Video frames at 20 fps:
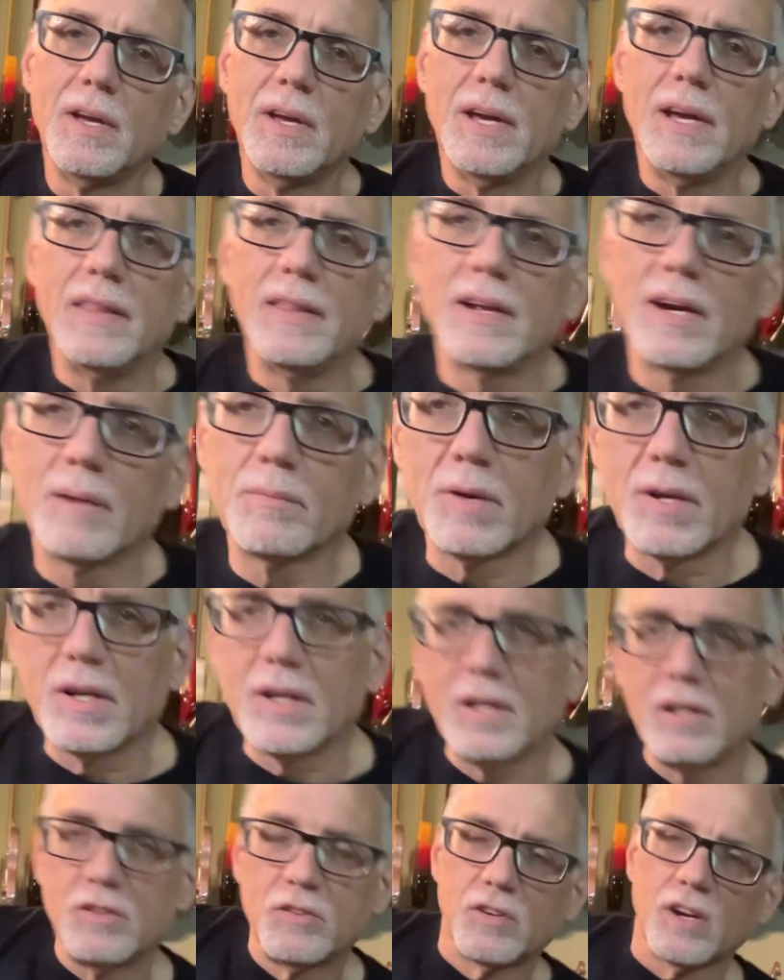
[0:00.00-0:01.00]
and then I'm going
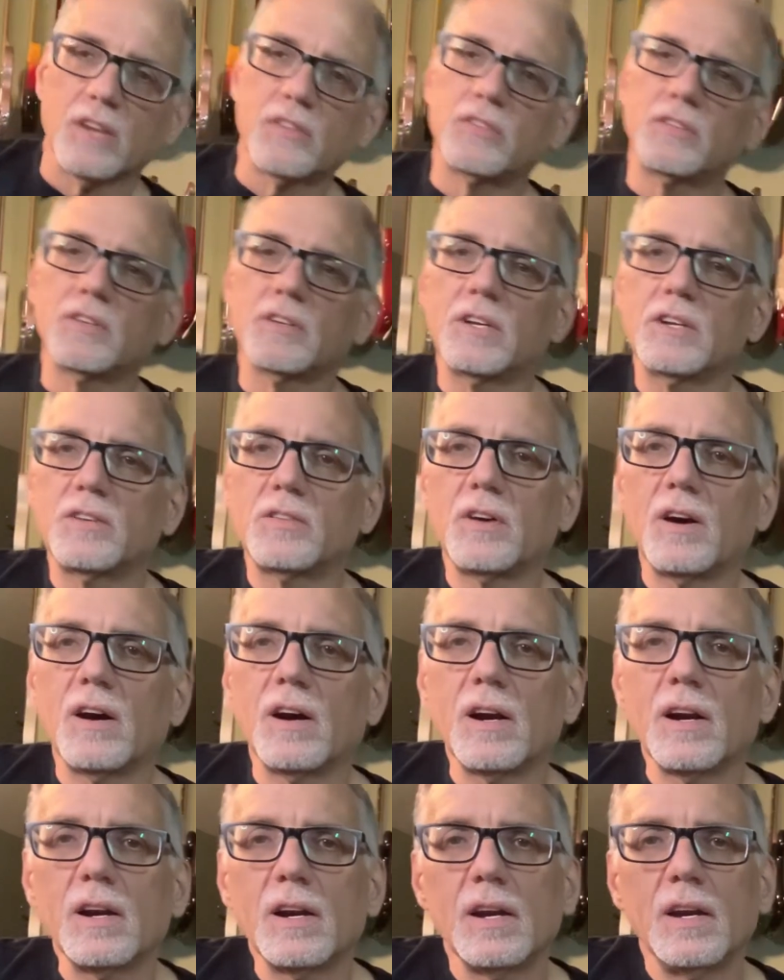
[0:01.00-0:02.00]
to adjust the
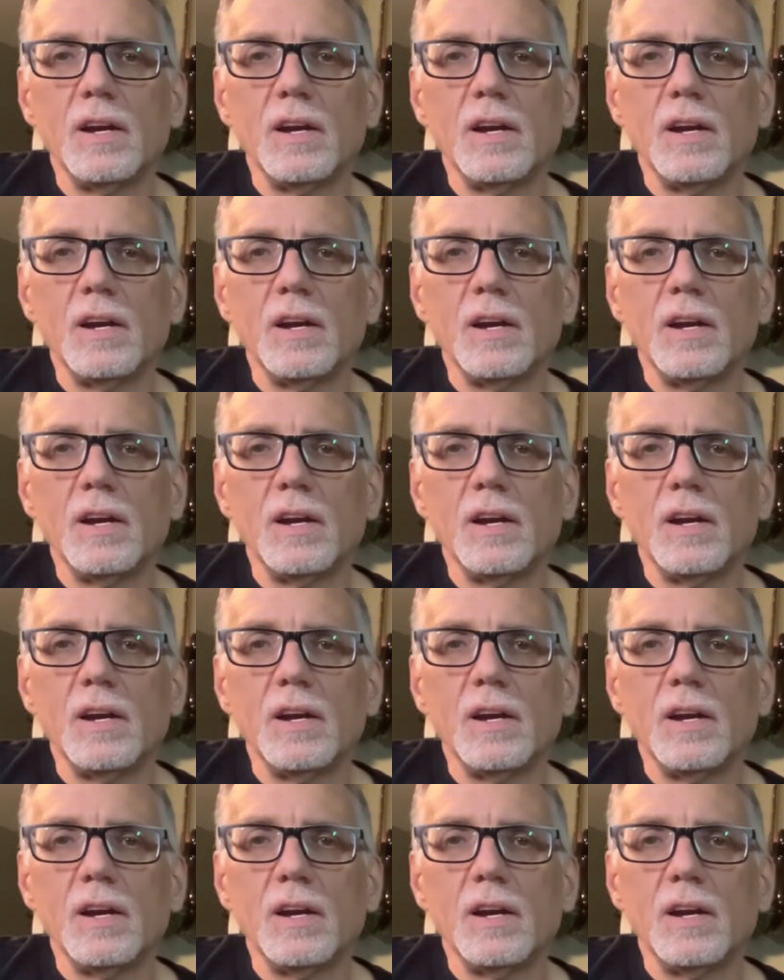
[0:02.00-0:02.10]
guitar